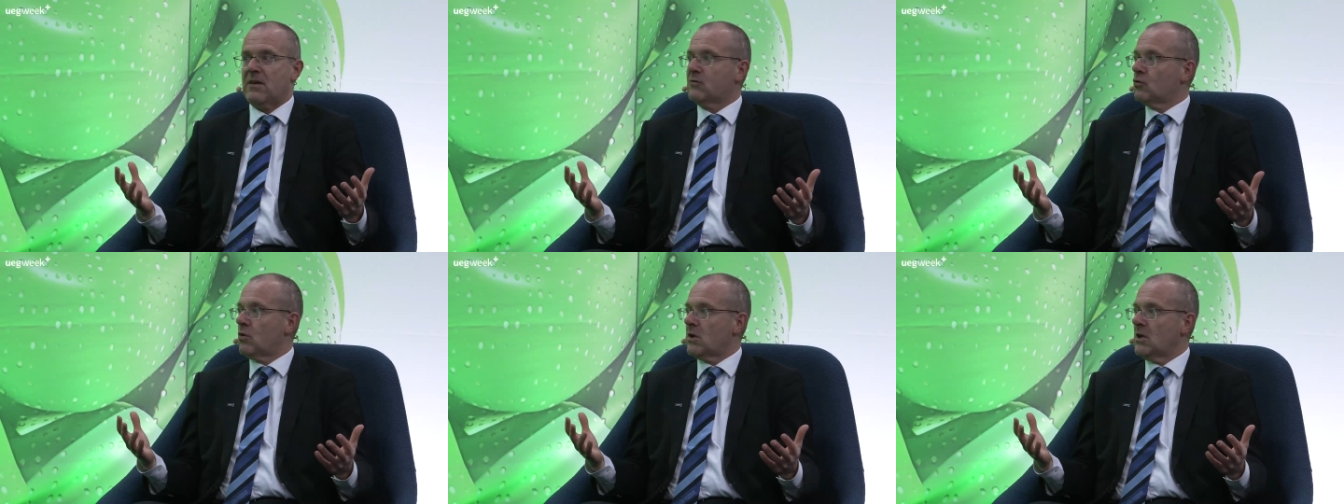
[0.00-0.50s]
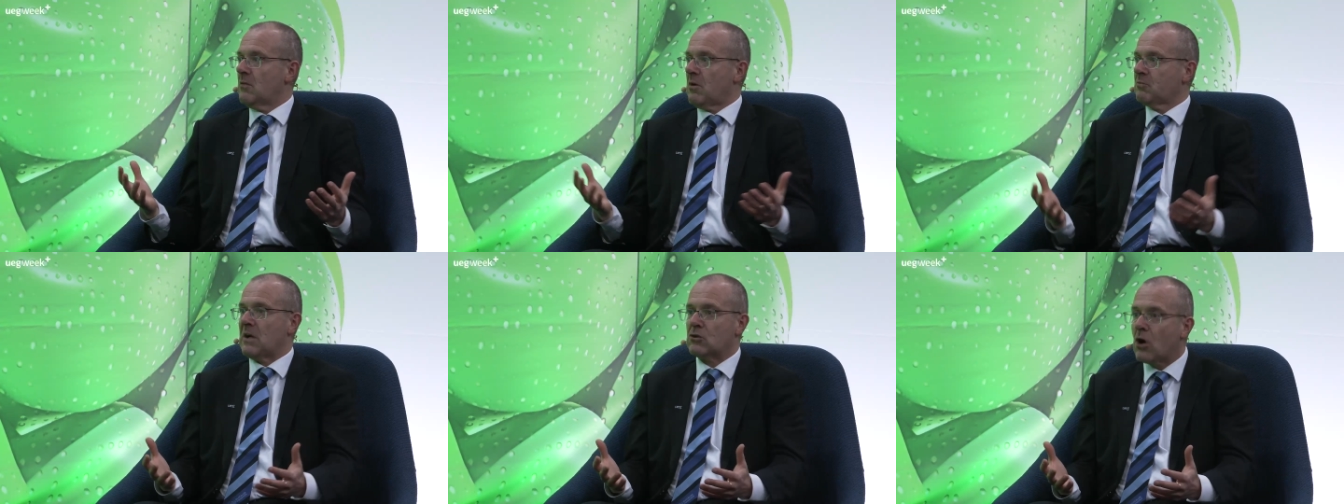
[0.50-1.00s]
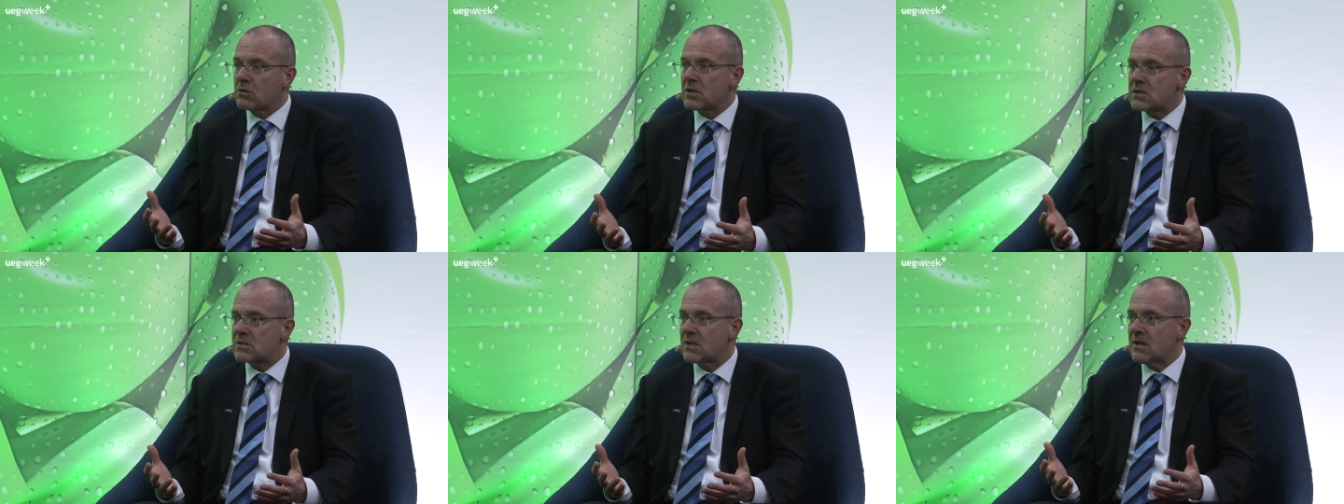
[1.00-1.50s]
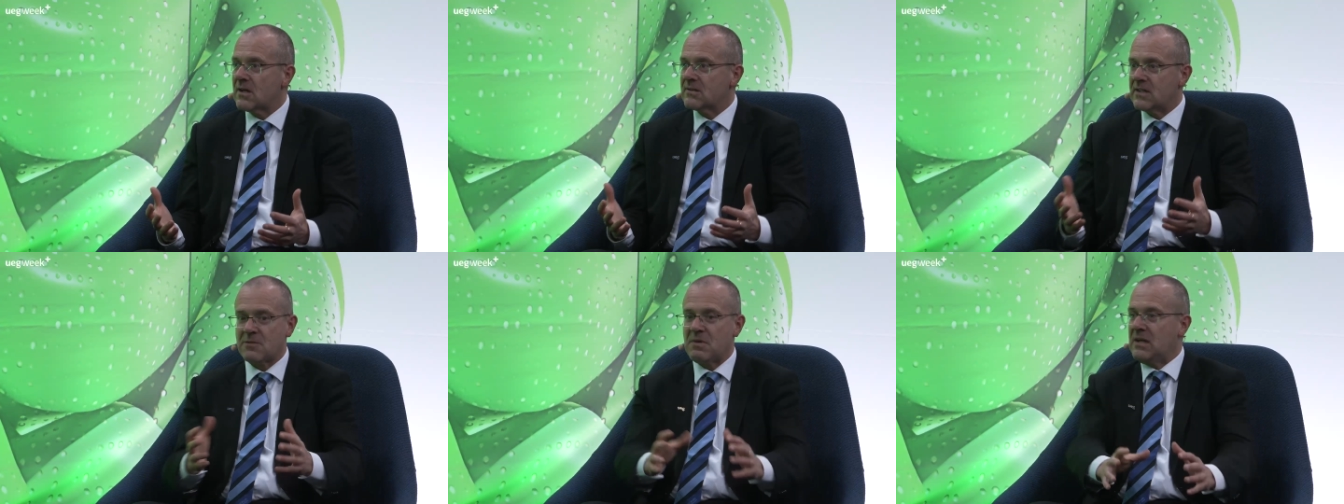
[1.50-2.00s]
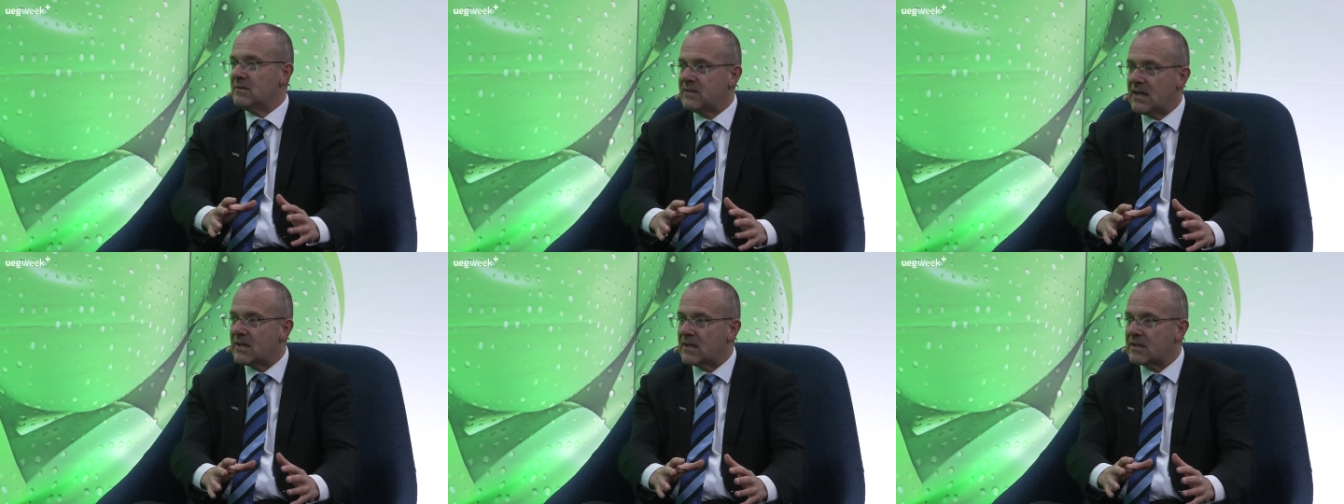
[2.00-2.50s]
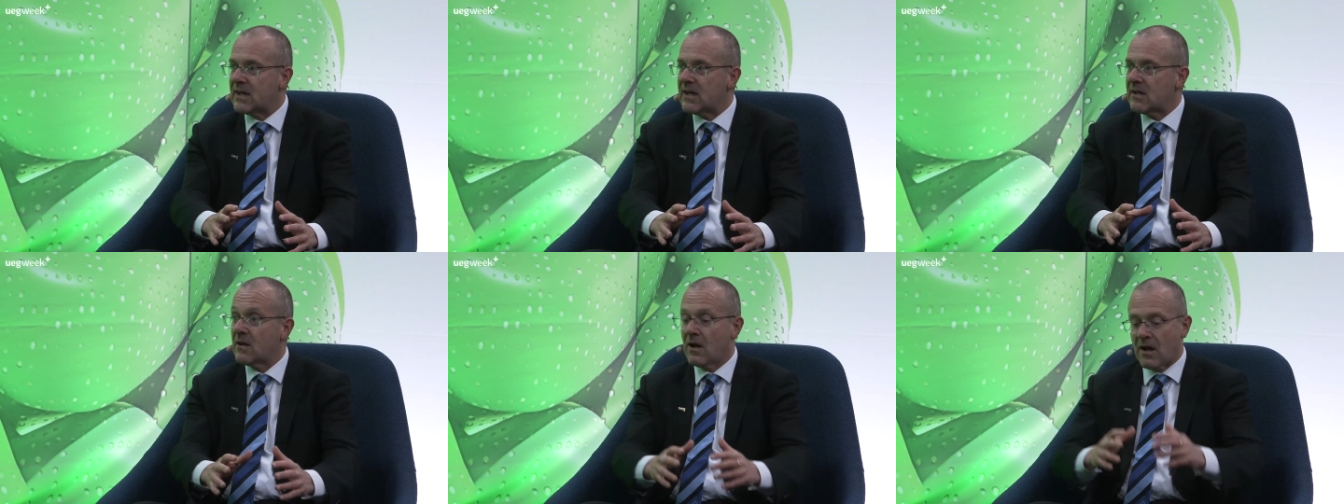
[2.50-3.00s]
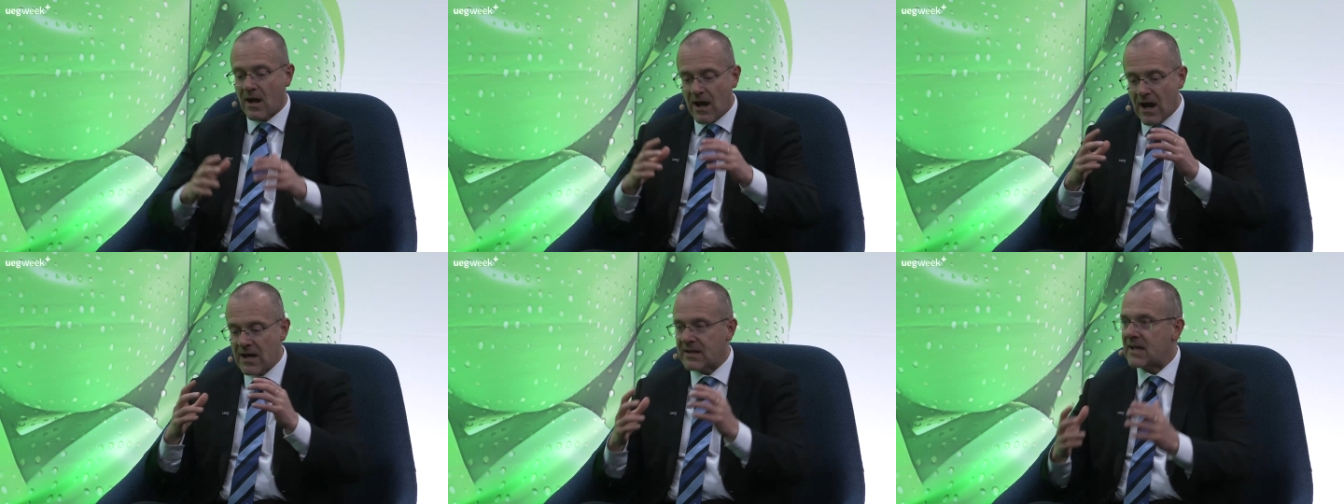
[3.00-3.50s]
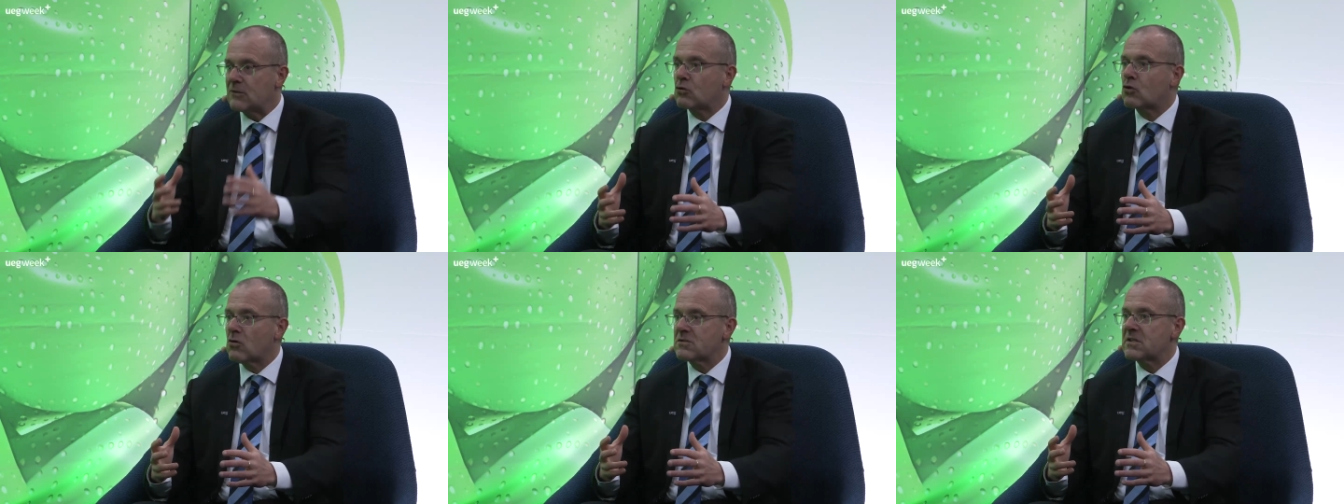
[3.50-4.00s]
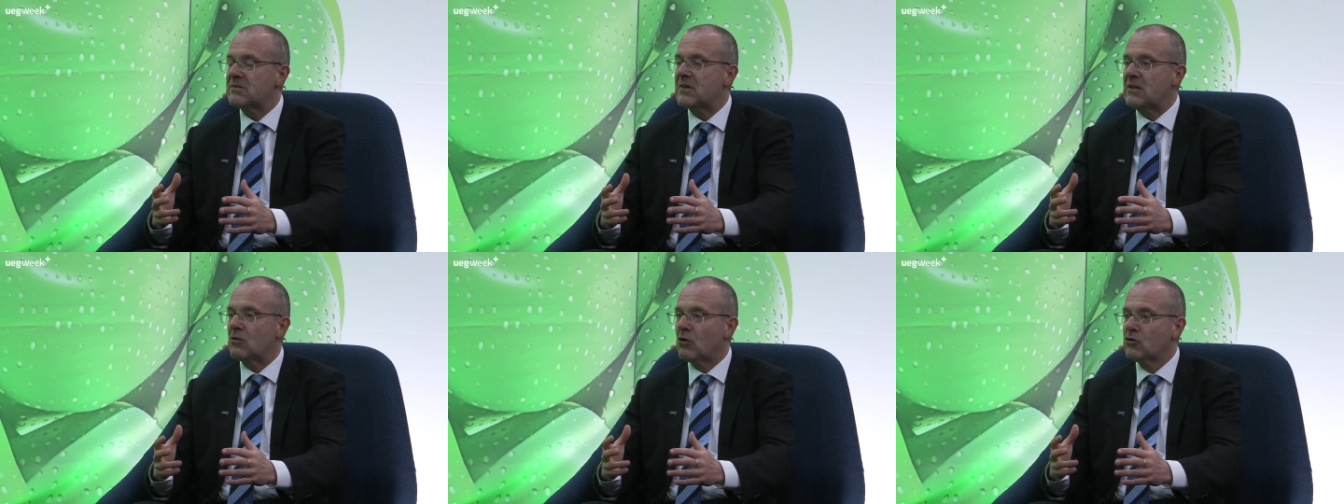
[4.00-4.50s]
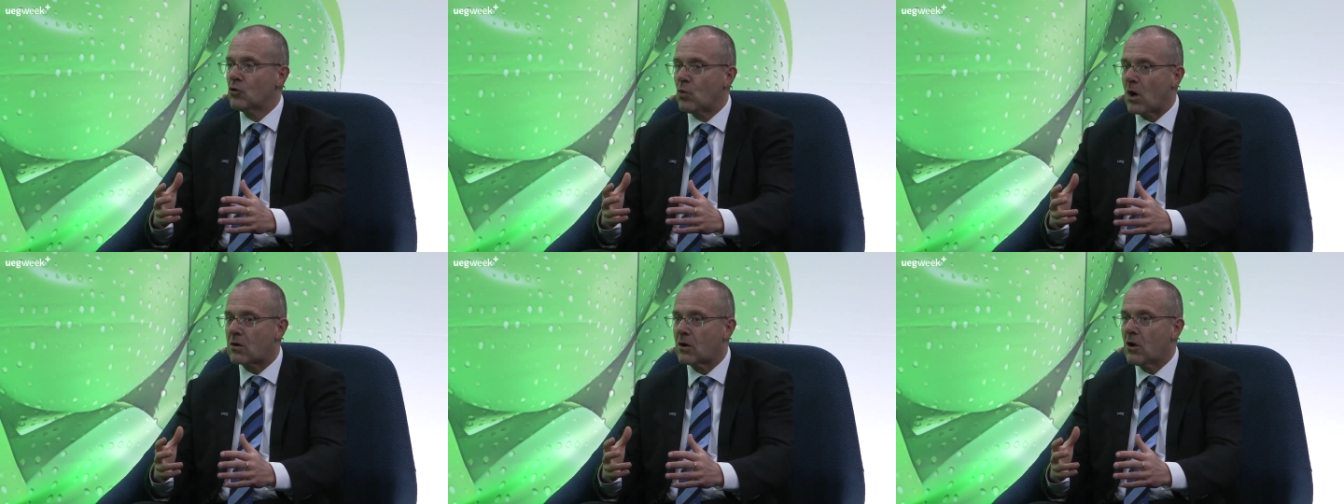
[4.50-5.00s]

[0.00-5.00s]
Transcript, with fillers: have to worry about my daughters, that they're being taken care, I can concentrate on the work.